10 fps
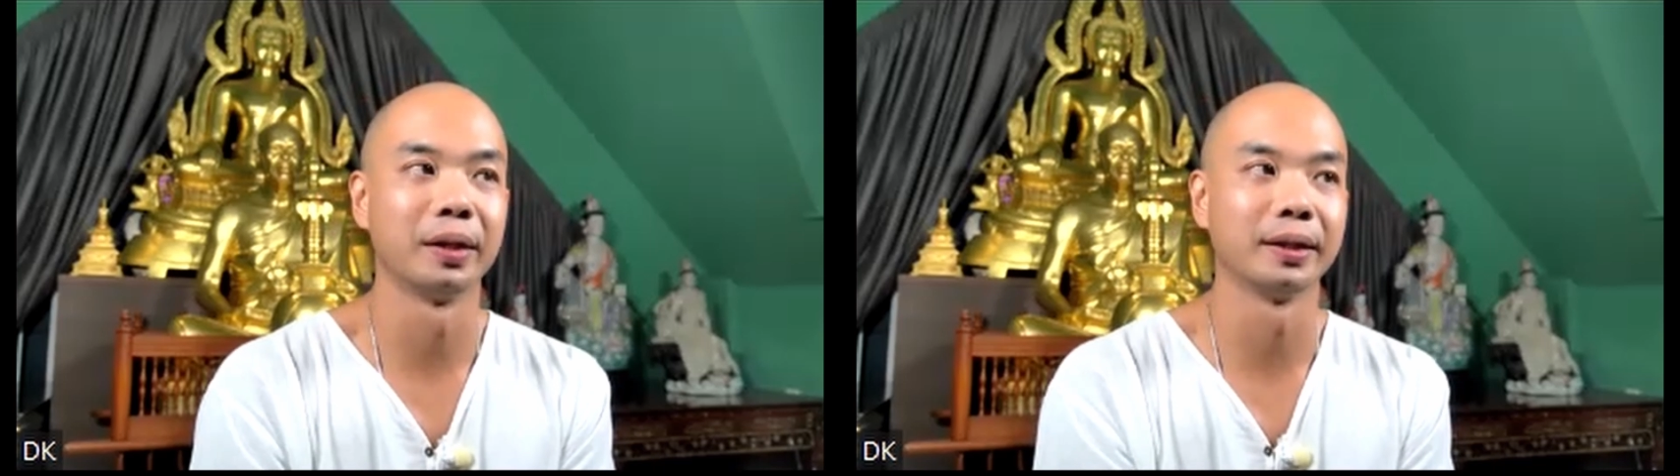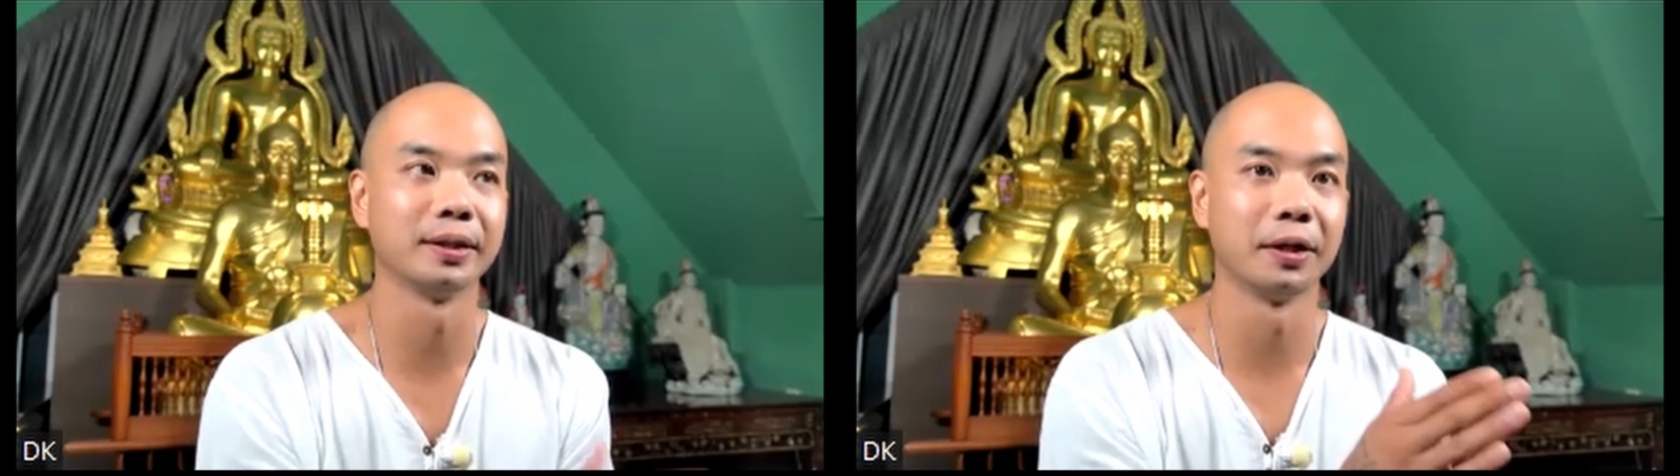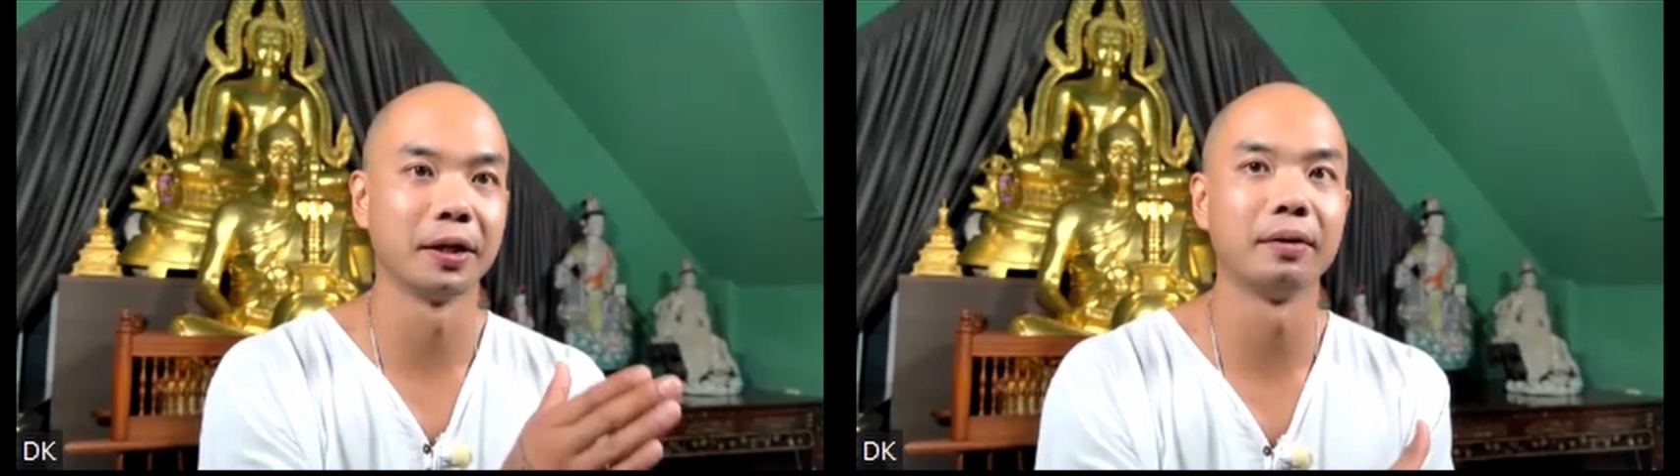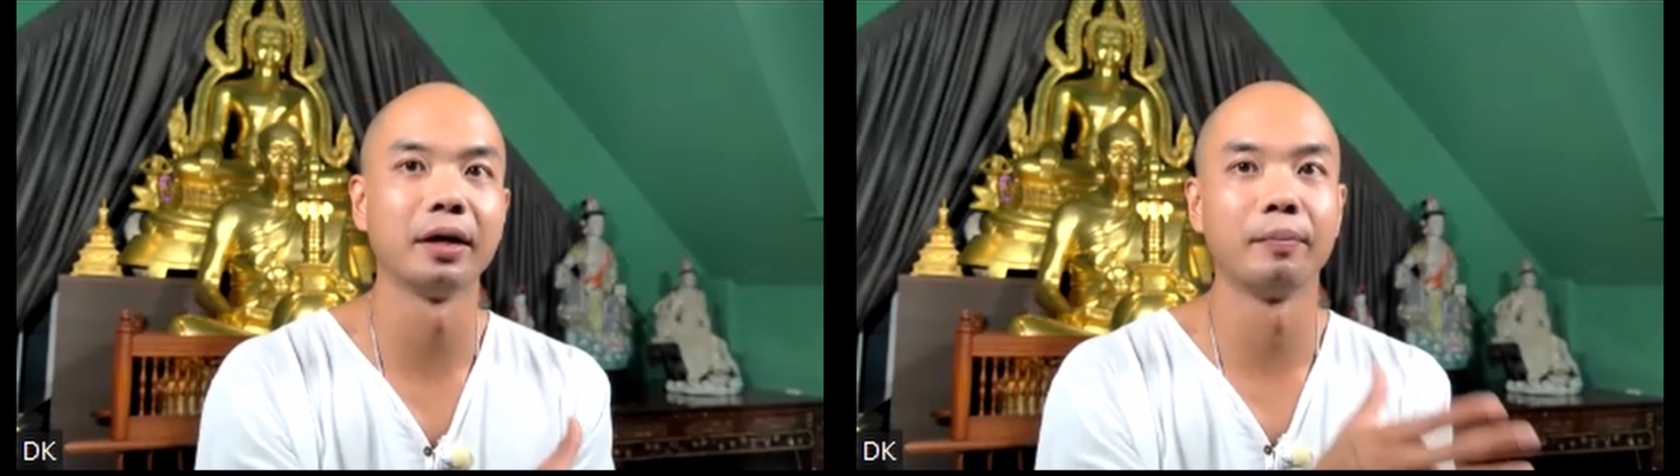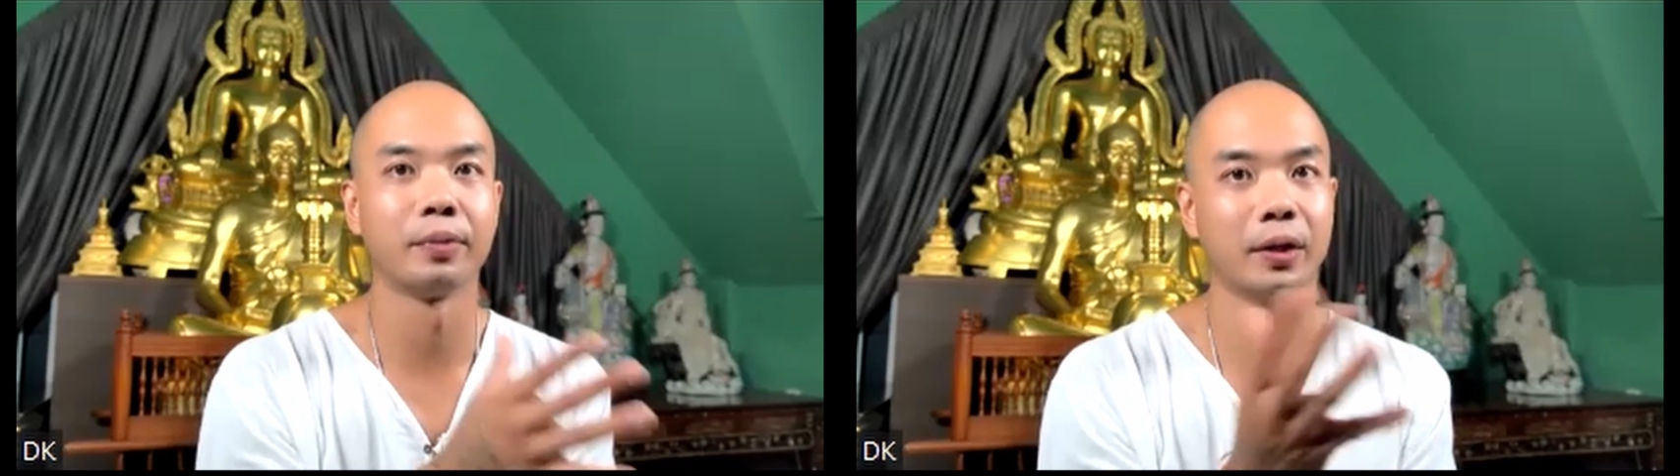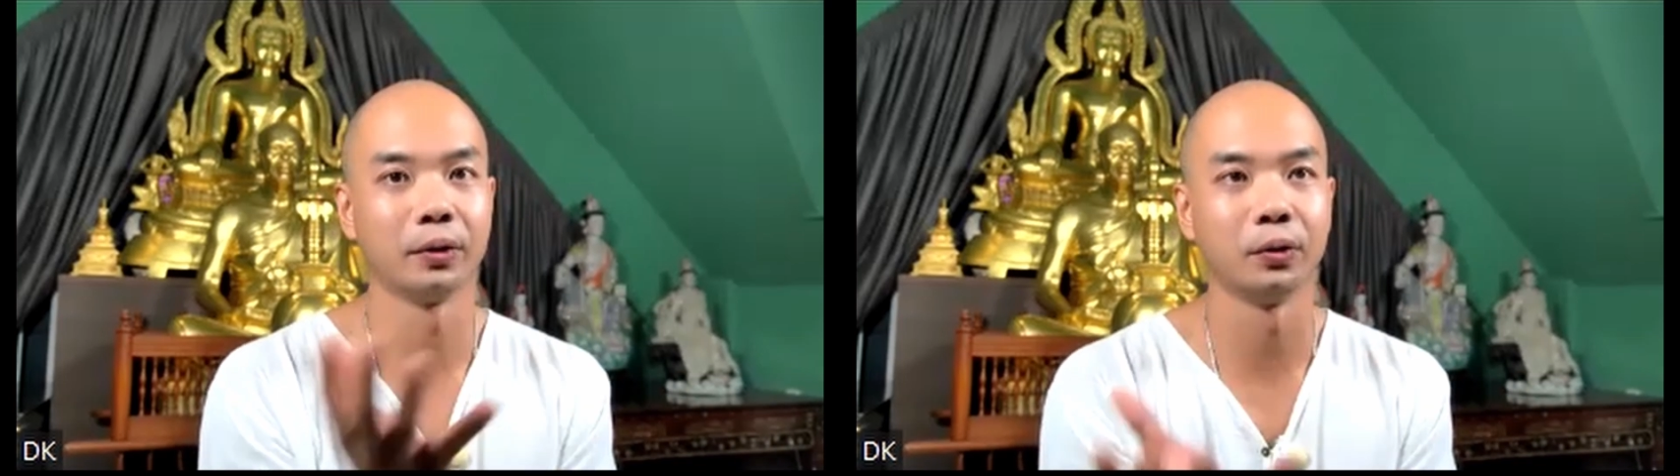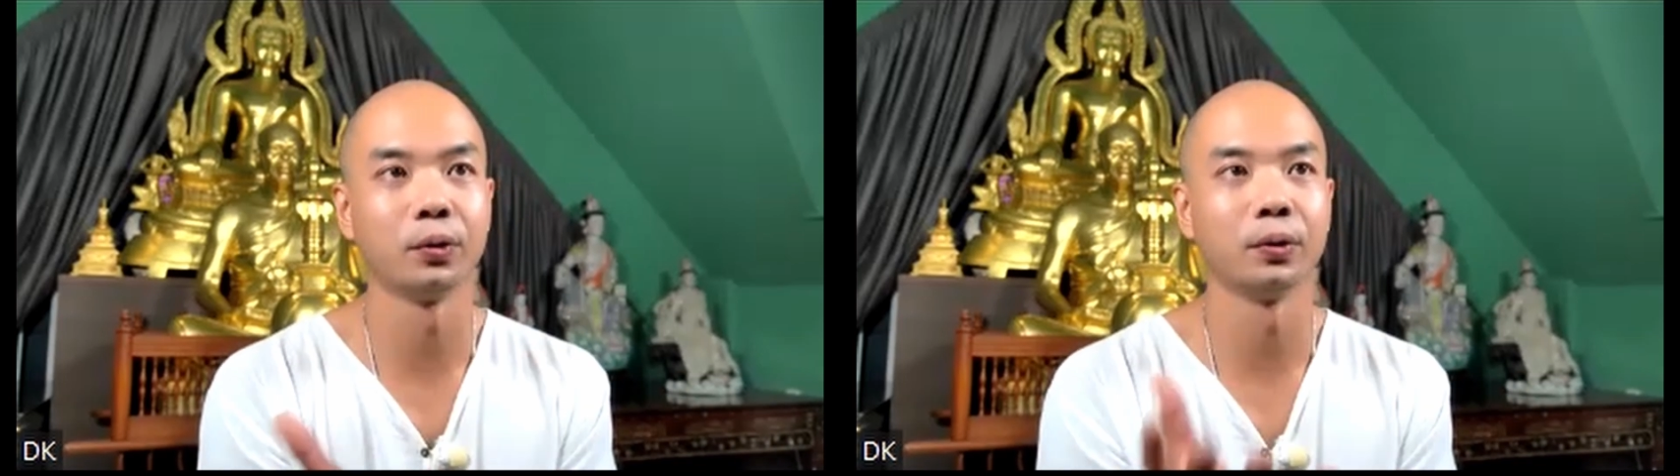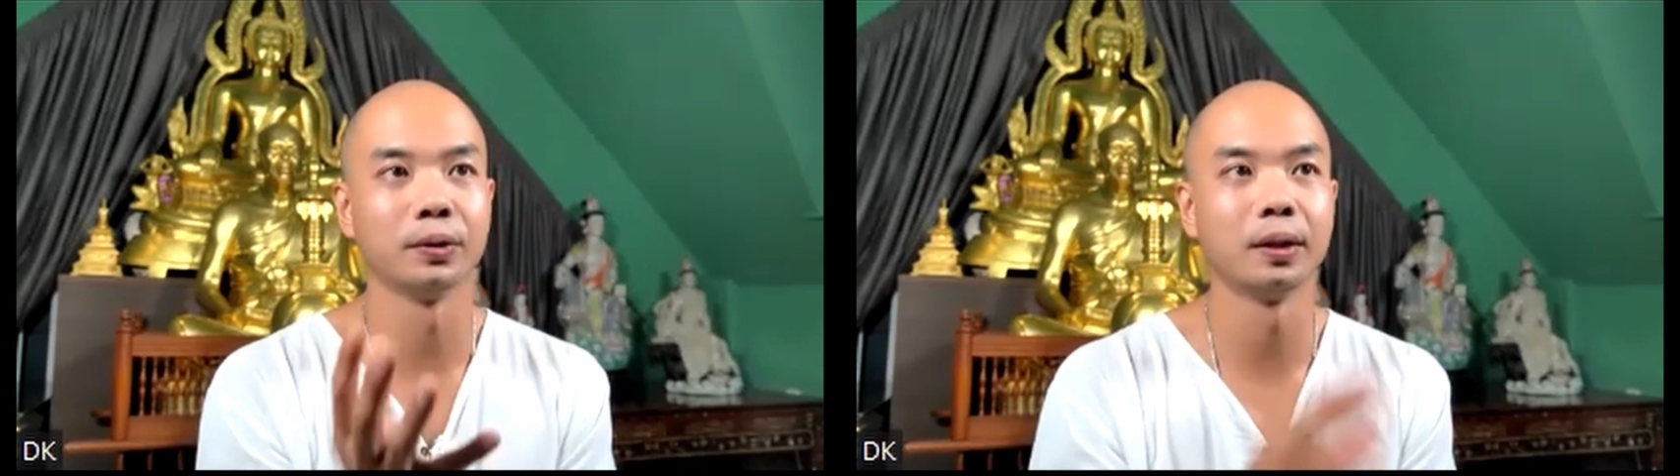Manasikara and
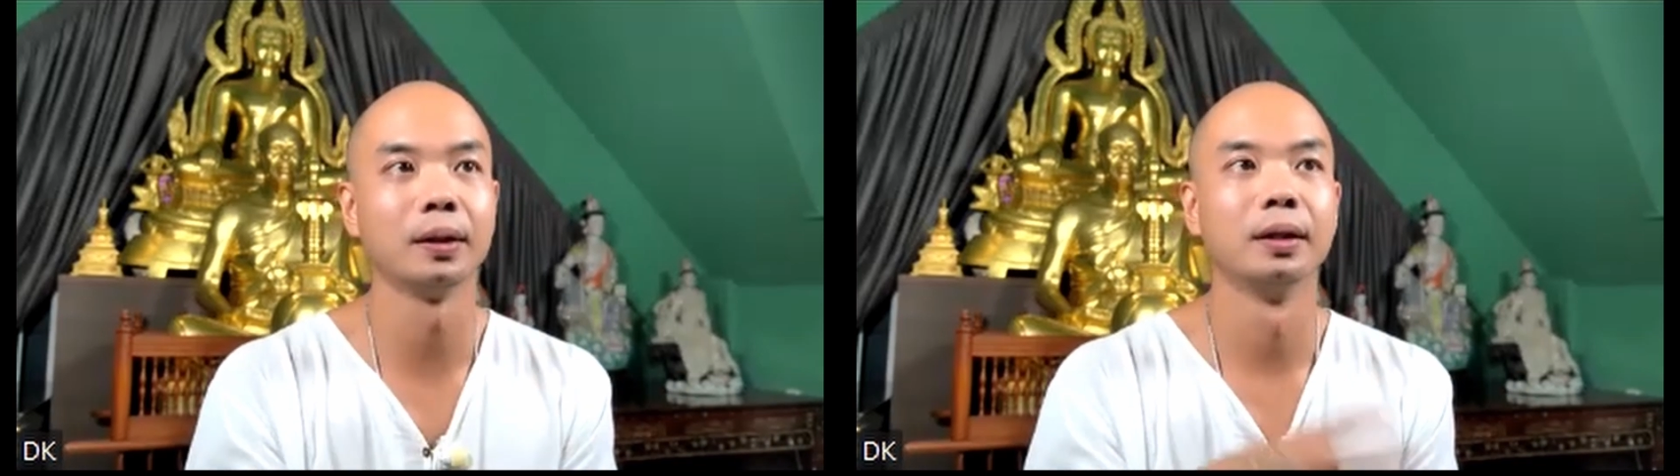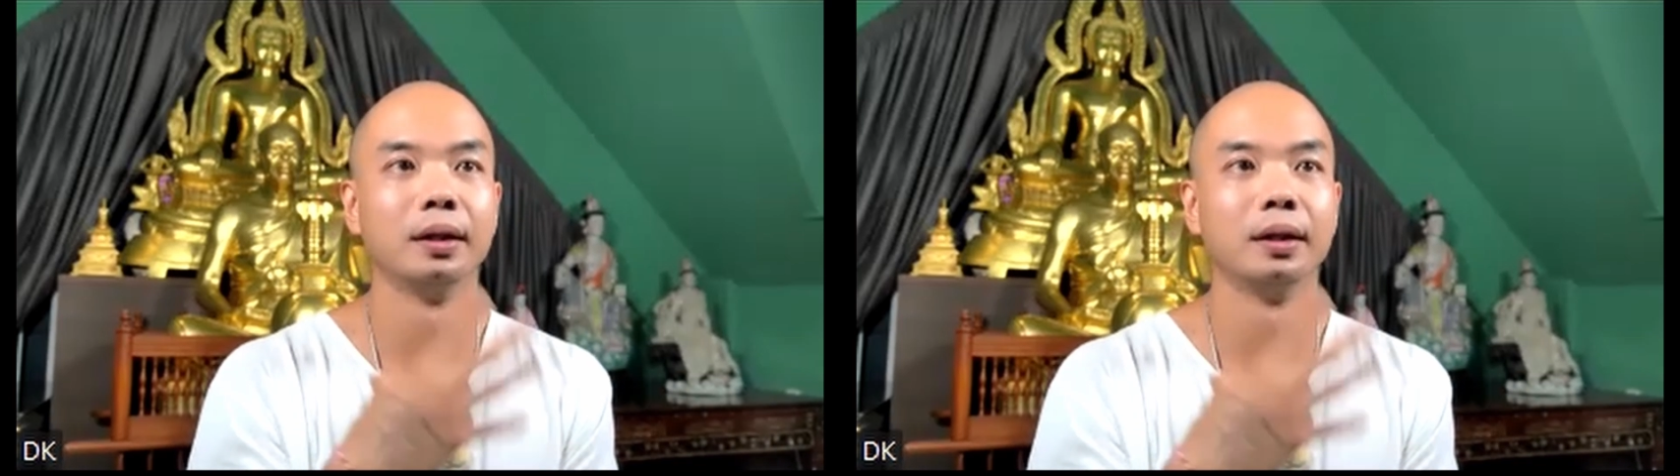Paradogosa,